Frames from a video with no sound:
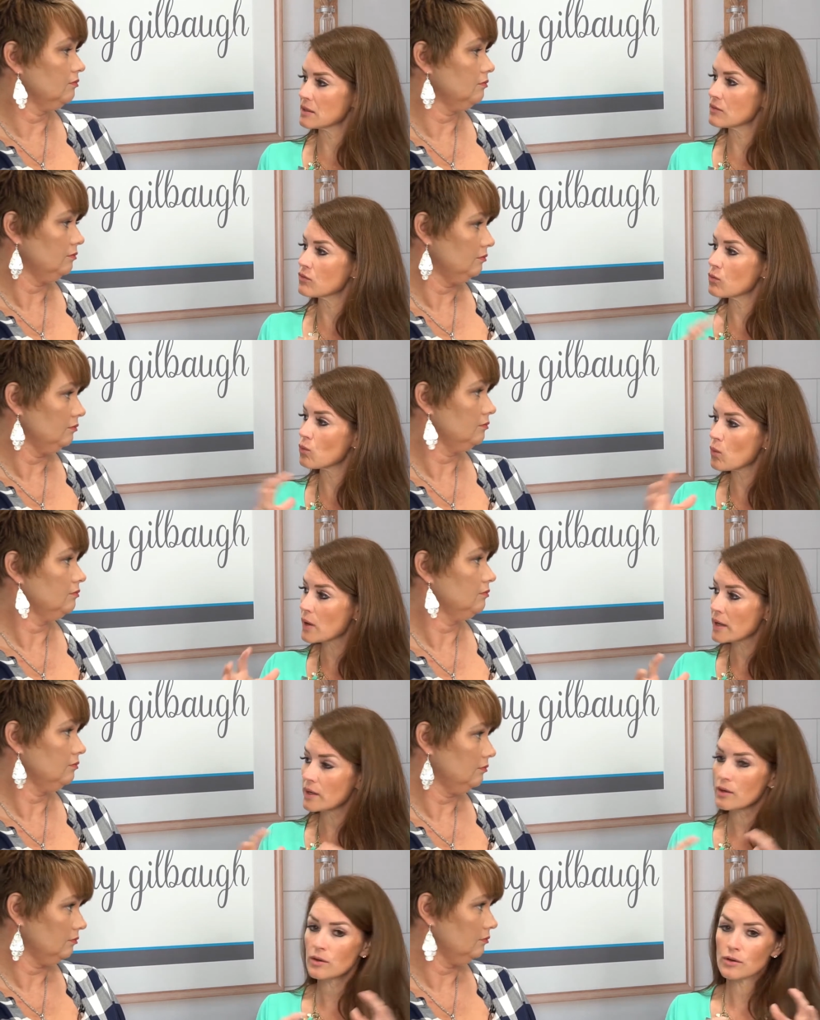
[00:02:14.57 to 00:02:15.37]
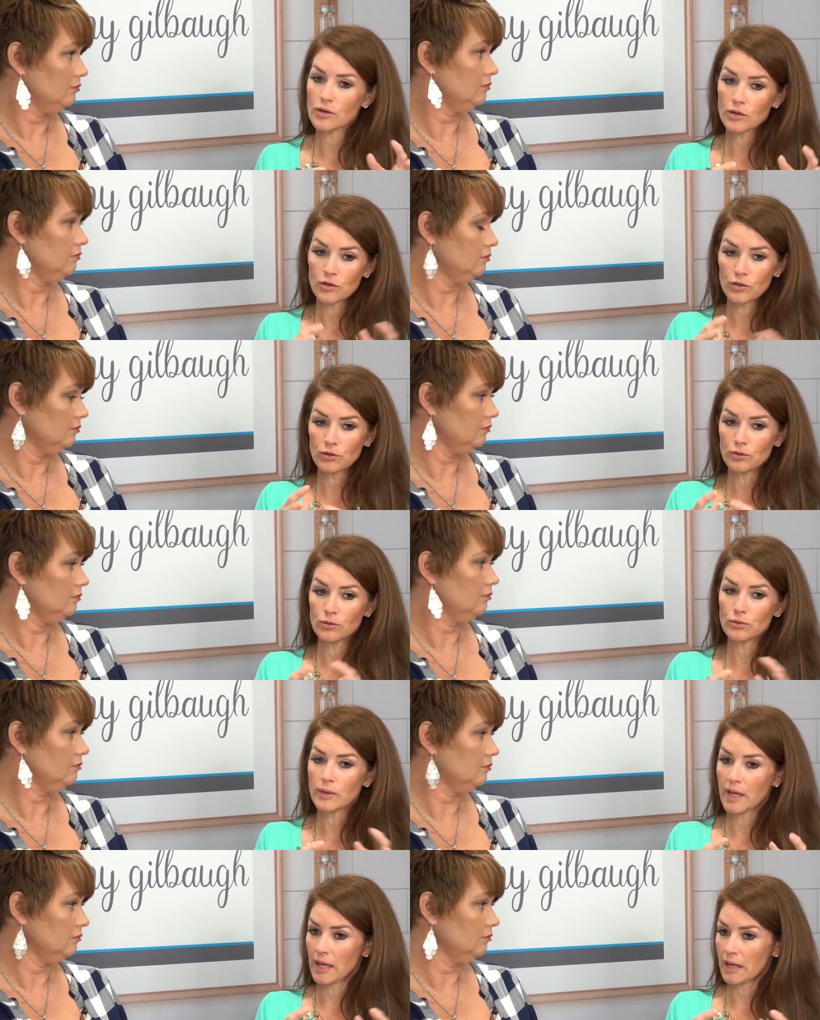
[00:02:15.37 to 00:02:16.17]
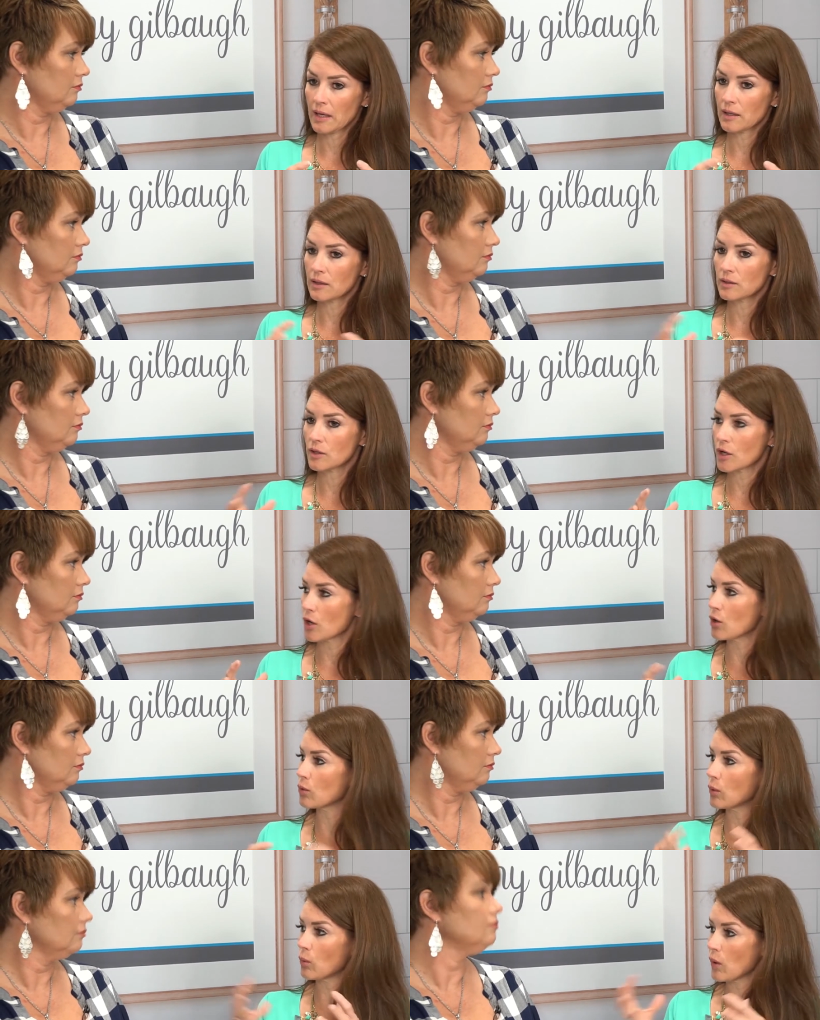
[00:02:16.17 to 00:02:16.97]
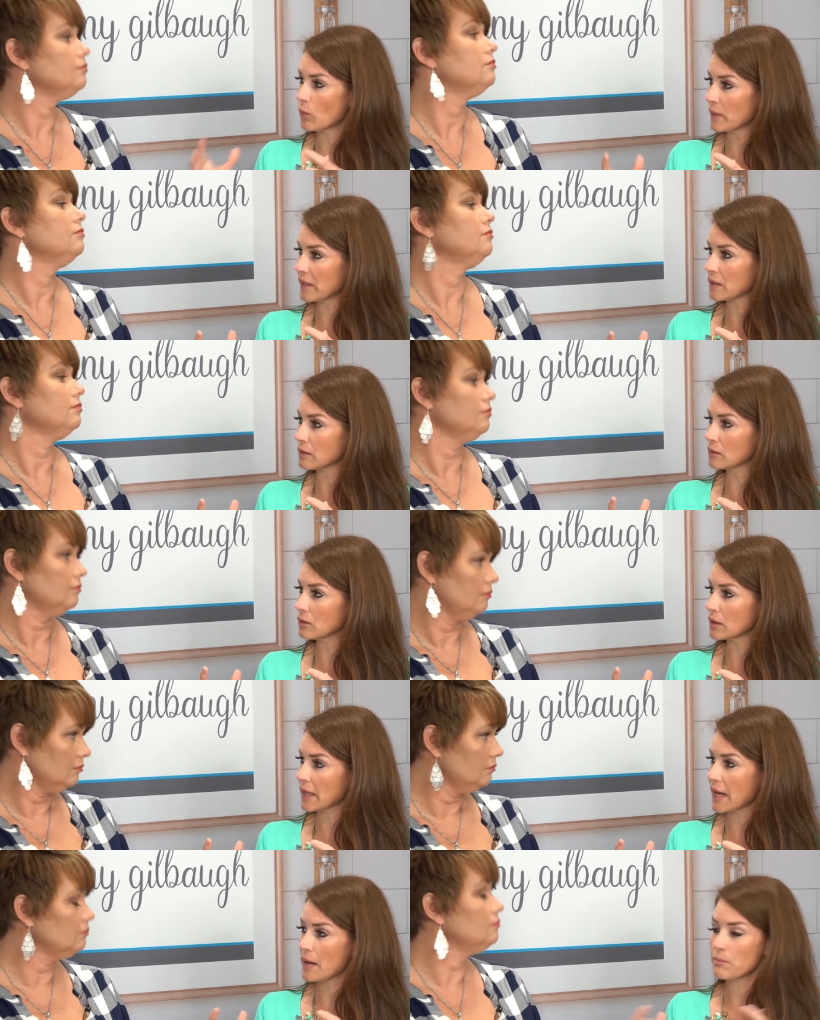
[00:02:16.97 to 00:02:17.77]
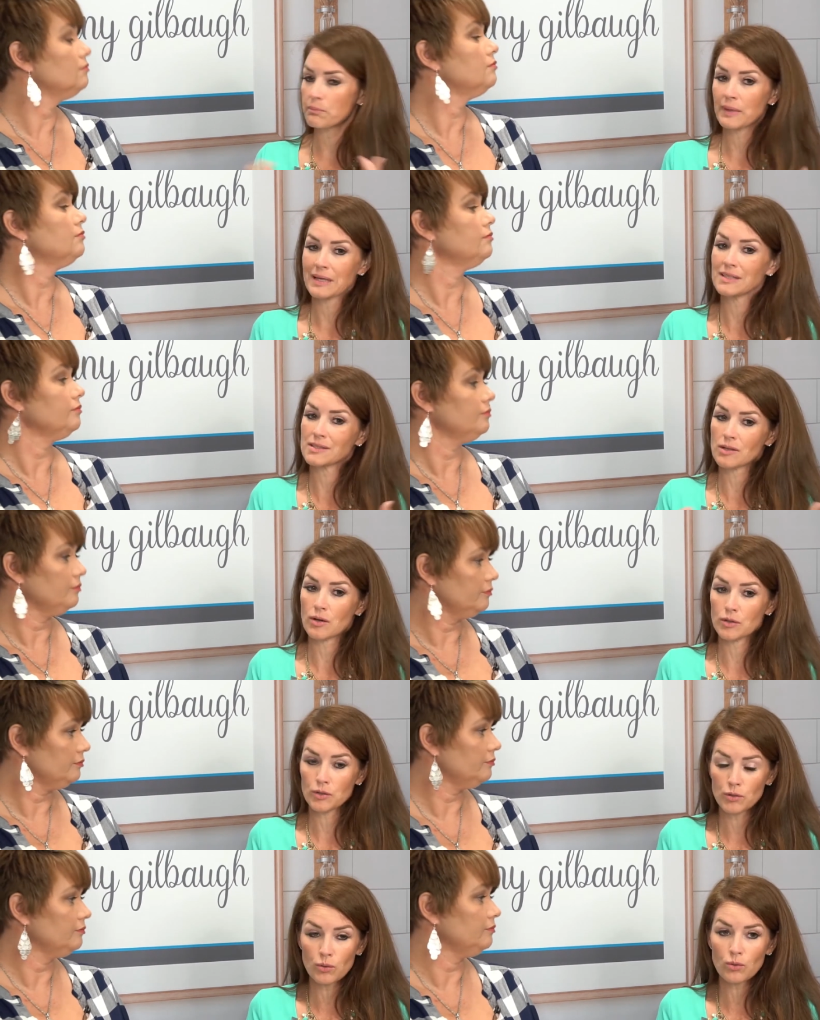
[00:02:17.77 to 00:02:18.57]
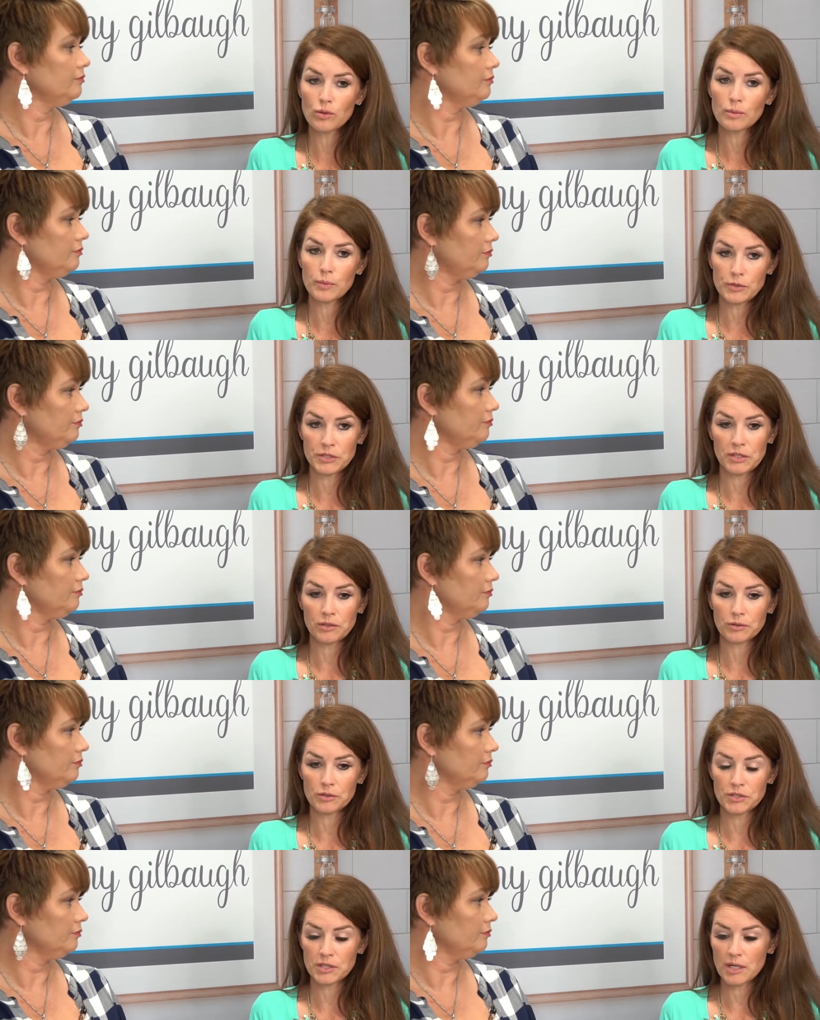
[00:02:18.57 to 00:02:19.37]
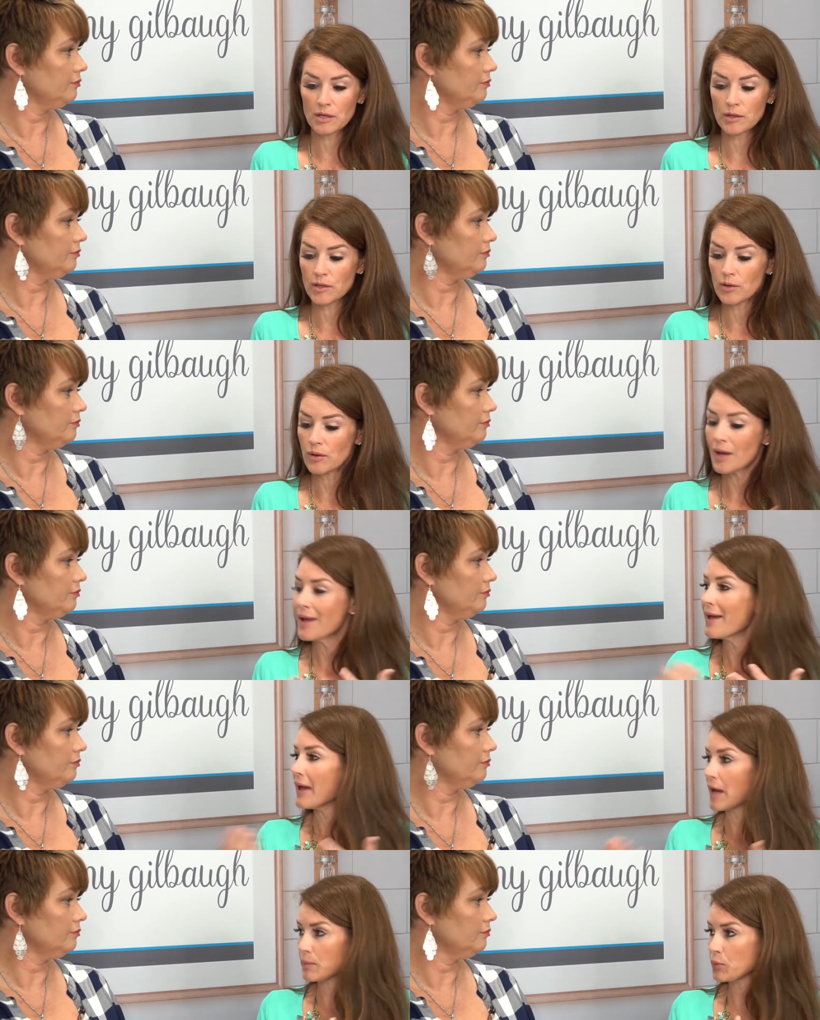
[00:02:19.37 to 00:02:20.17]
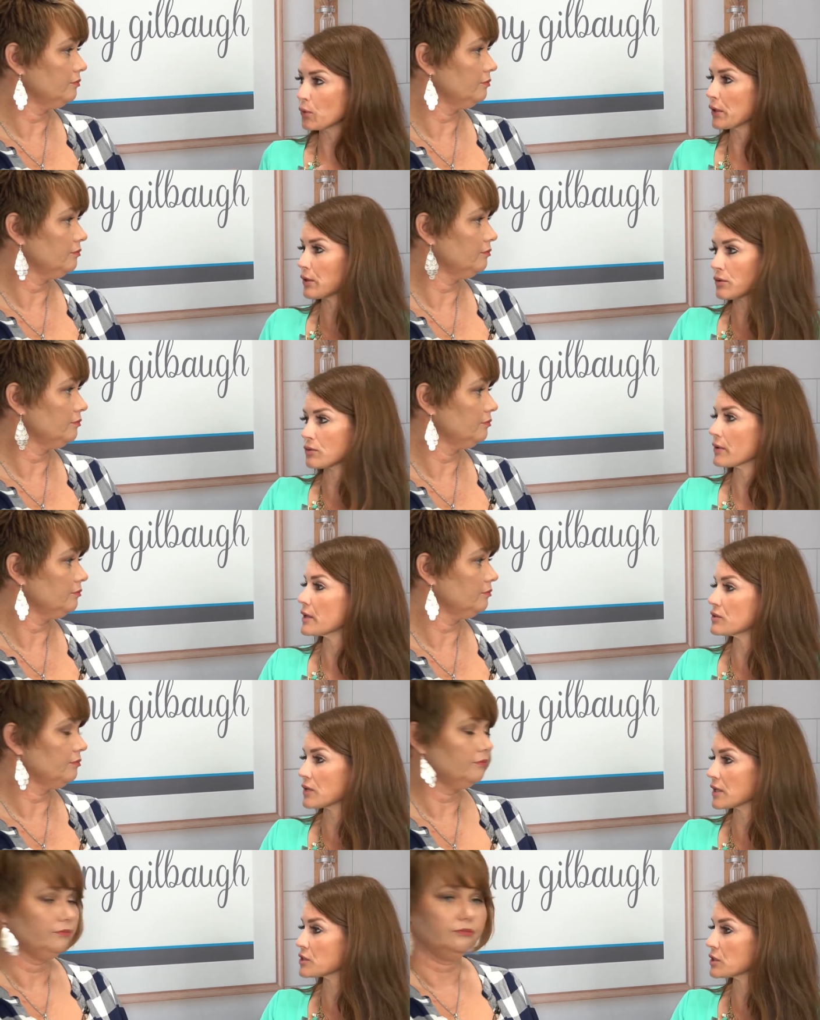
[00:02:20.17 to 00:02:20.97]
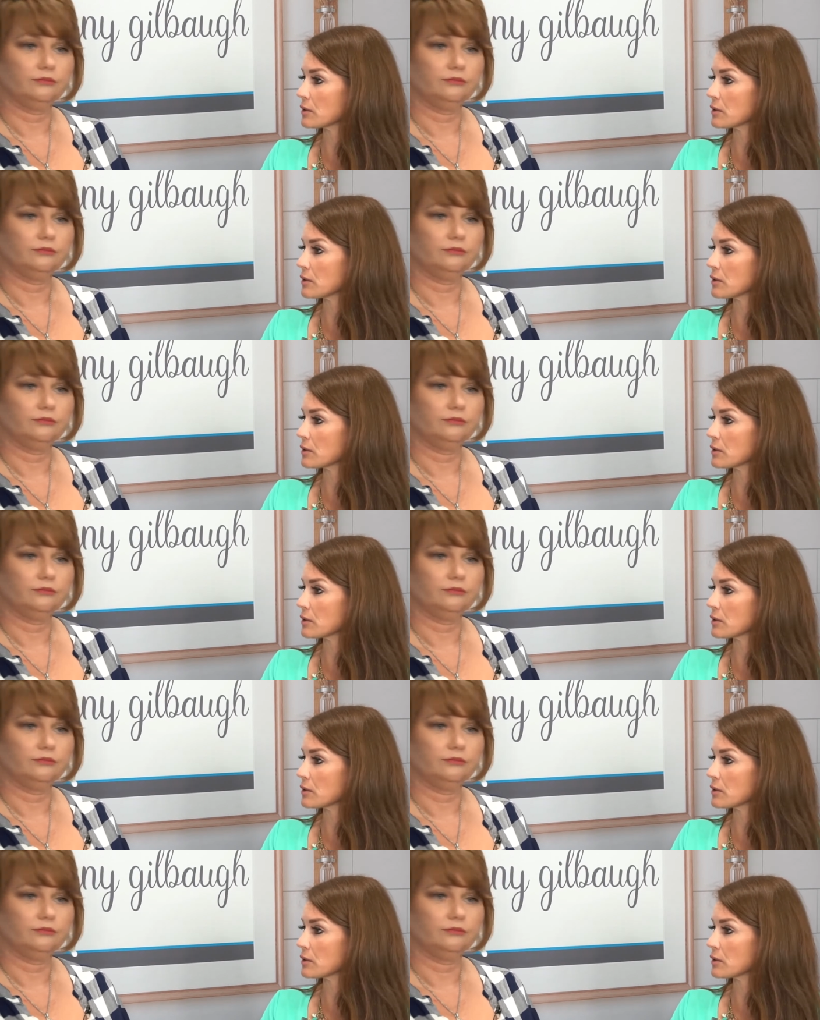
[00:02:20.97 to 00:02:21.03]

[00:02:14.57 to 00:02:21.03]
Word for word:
Speaker 1: of where you can go and what we can look at based on your particular scenario and point you in the right direction